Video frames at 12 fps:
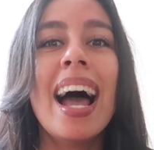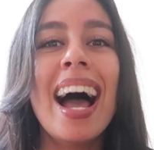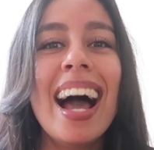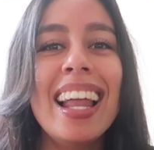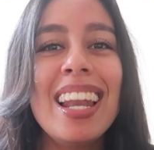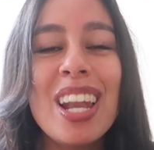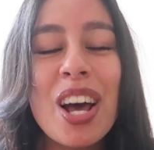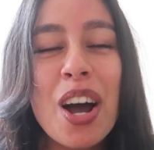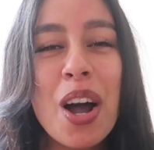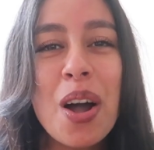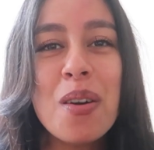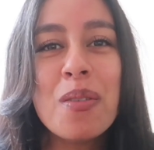
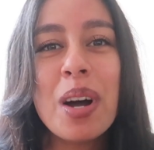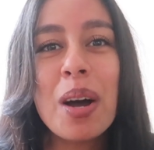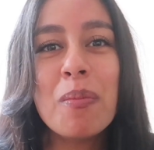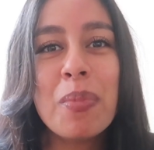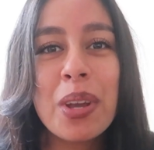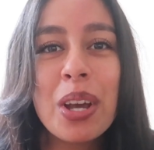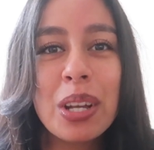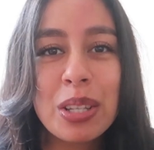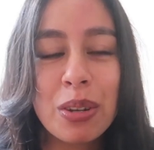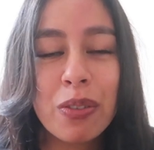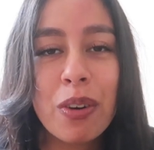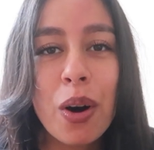Hello
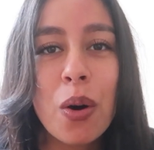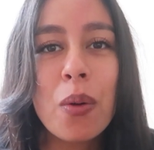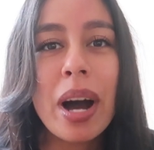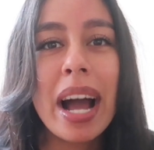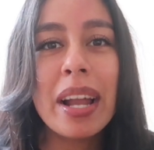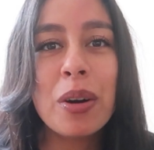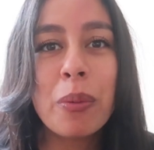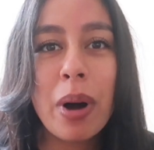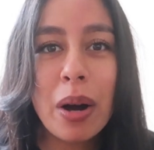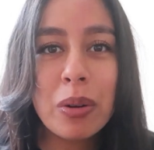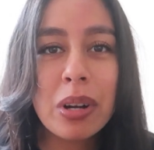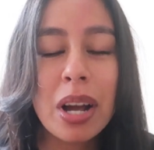beautiful and
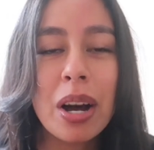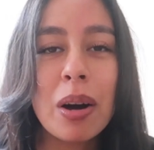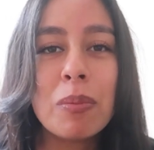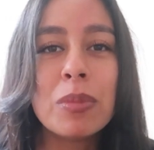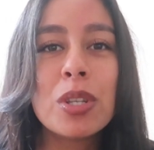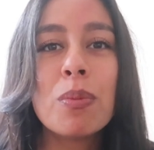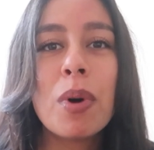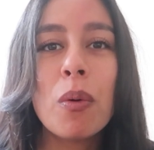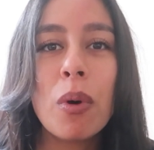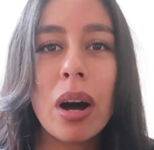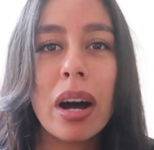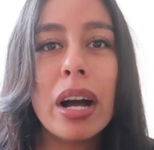welcome to
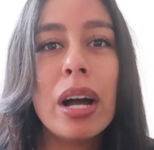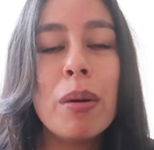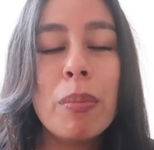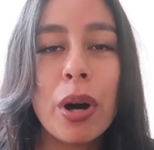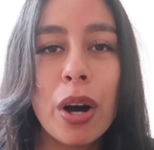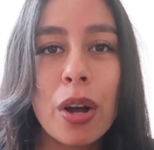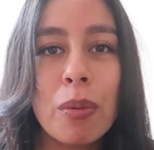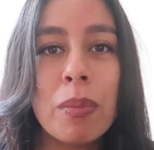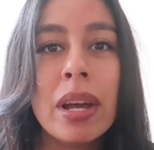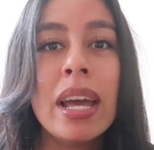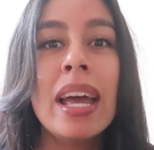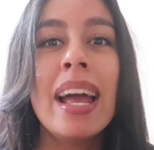Mawaheb home.